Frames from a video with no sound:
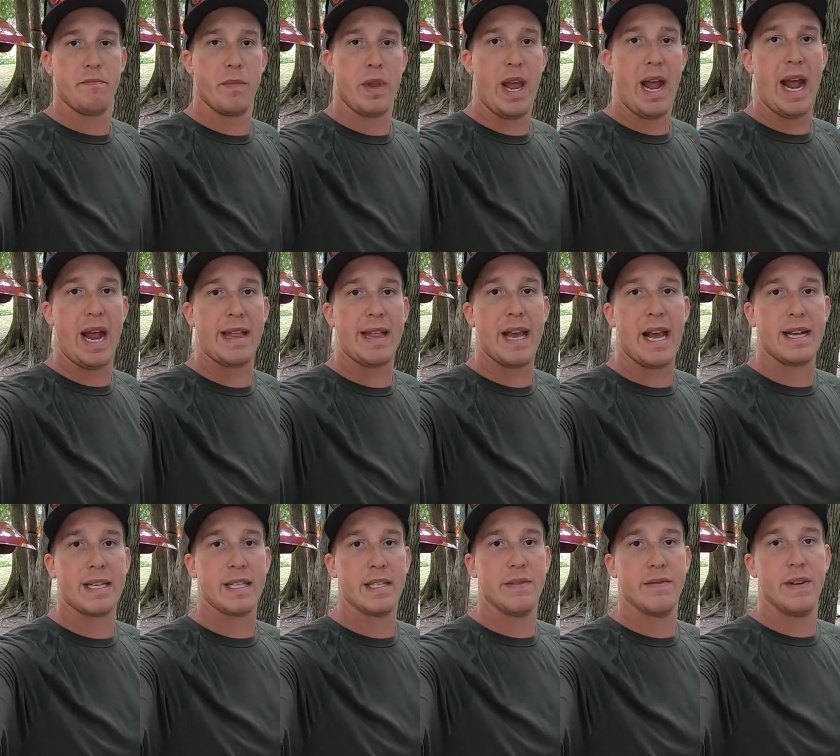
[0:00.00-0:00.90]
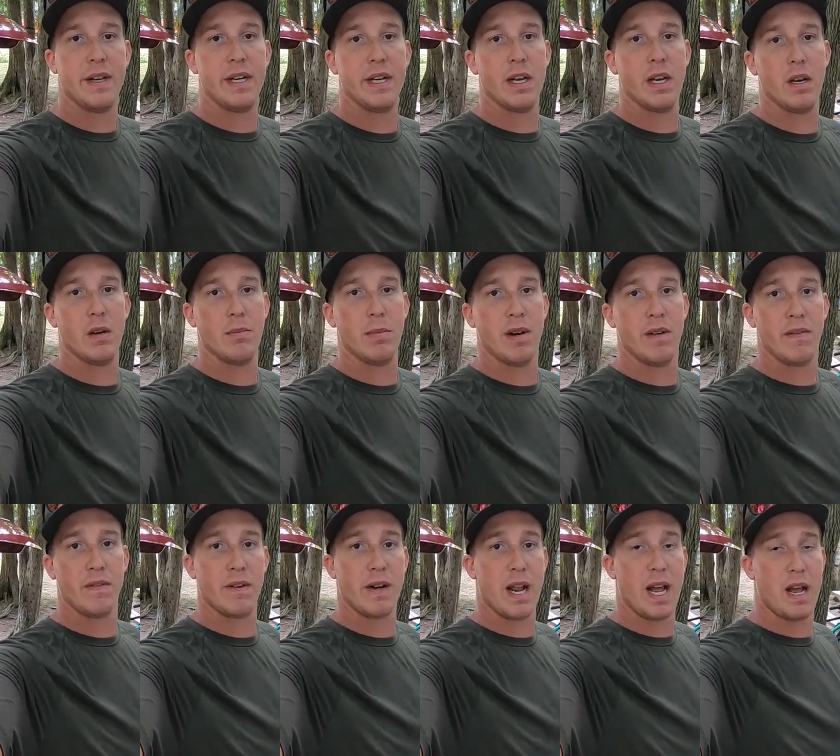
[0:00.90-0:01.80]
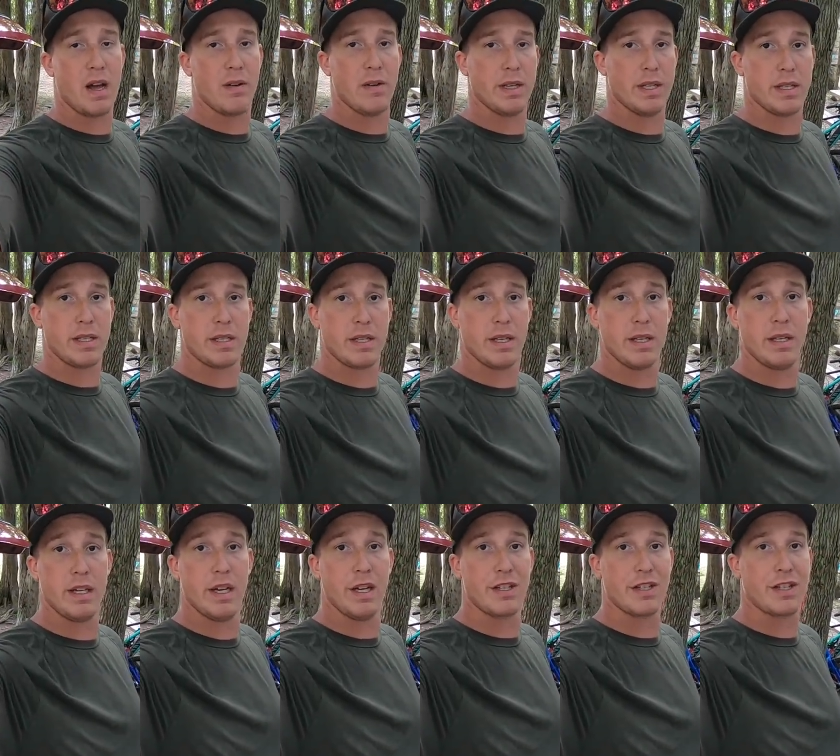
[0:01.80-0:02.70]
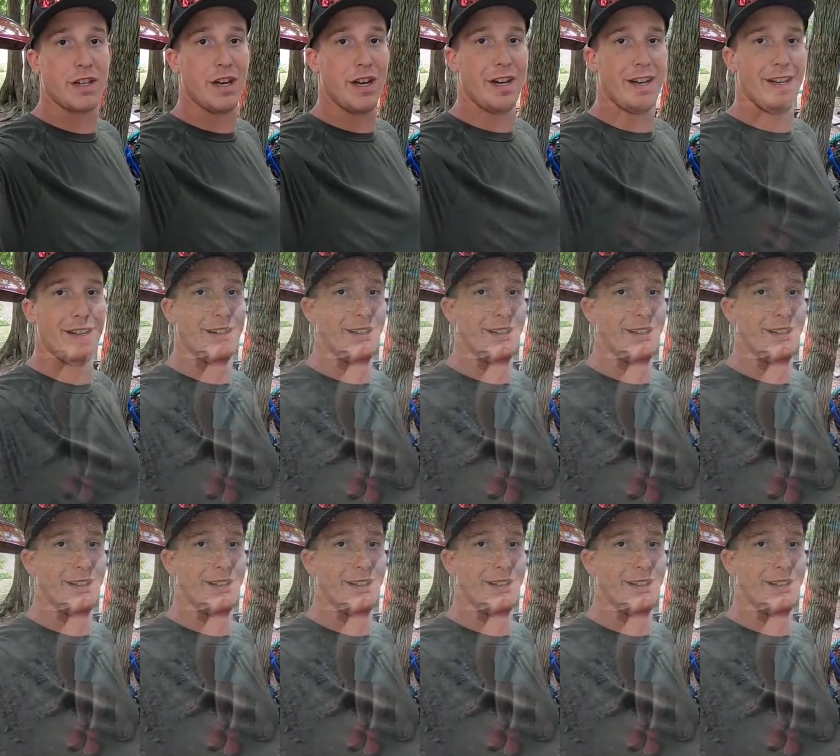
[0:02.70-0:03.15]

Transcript: add that to the video. But for now, it's it's good.